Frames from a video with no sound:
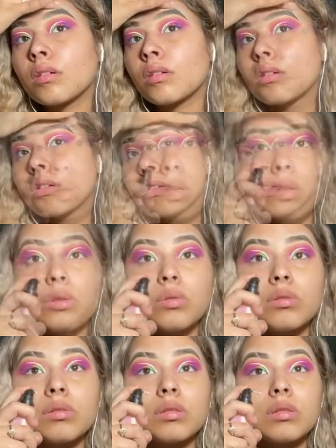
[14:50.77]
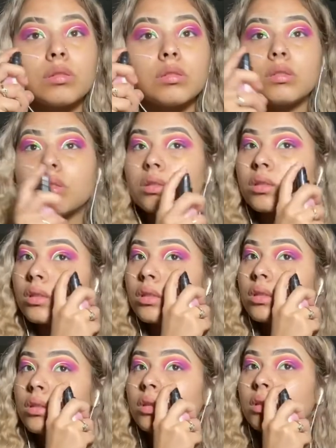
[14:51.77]
I'm gonna use
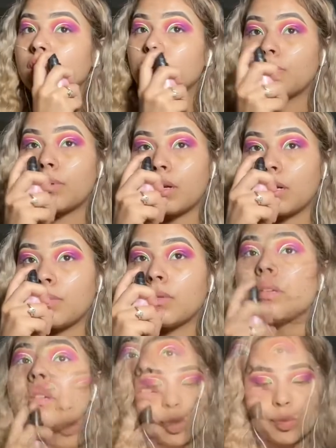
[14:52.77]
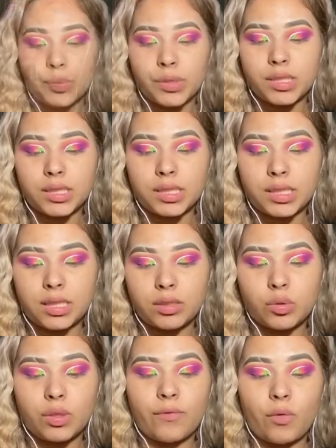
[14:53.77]
this primer,
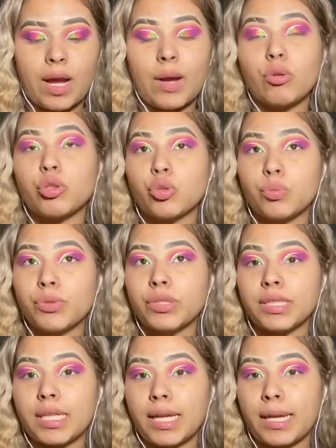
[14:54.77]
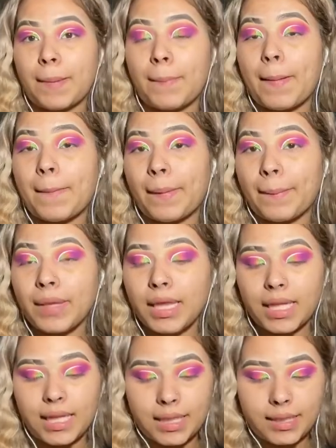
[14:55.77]
24 Hour Super Stay by
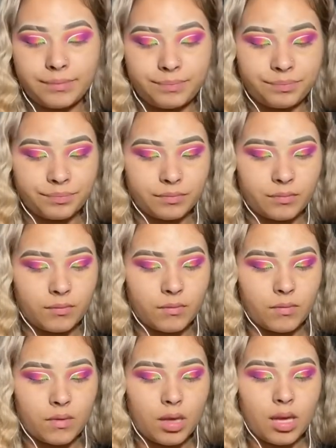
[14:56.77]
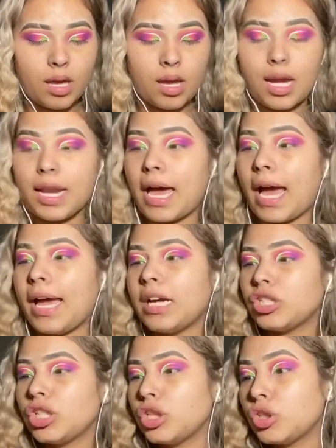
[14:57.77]
Maybelline. And I
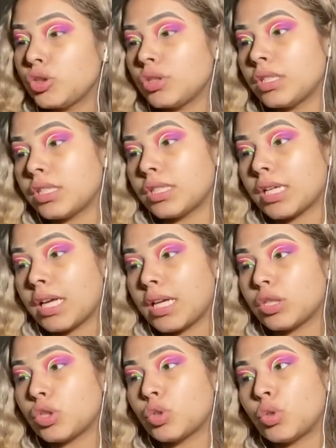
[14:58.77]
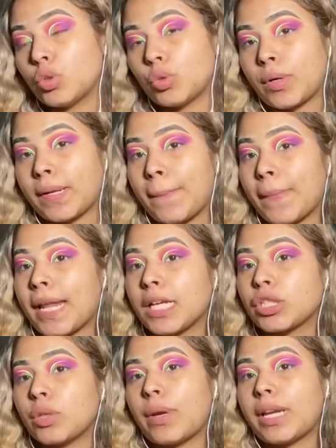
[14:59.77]
actually used the shade 220, but I
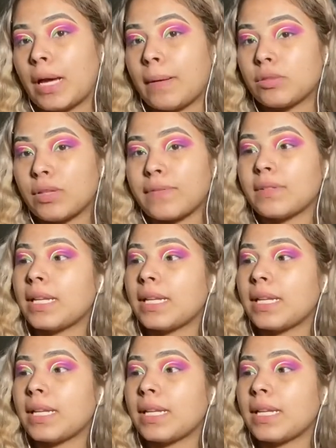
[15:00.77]
actually ran out, so I have to